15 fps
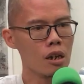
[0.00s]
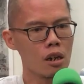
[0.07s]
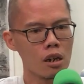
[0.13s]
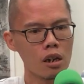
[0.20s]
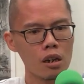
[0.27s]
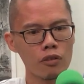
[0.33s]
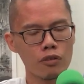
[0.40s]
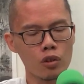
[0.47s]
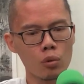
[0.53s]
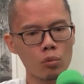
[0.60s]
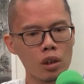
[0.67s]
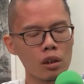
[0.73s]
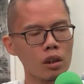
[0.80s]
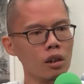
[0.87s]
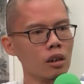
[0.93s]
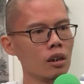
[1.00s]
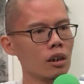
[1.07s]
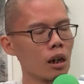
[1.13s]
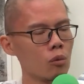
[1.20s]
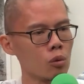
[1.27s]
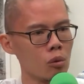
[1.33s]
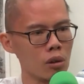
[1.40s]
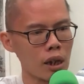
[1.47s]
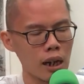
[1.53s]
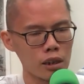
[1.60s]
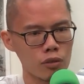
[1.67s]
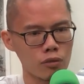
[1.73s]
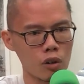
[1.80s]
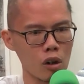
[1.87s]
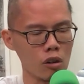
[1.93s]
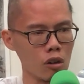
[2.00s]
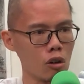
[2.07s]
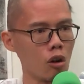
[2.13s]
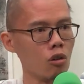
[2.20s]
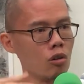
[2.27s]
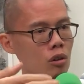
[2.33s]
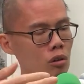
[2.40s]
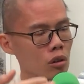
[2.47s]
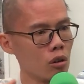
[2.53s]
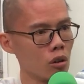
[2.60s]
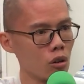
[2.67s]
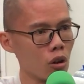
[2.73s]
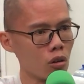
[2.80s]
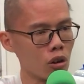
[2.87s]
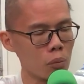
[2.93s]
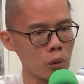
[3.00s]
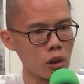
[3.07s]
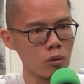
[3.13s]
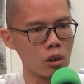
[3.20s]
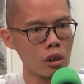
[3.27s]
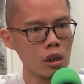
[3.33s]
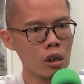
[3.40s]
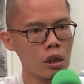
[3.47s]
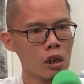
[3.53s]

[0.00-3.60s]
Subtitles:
If you need the income to last for a longer period,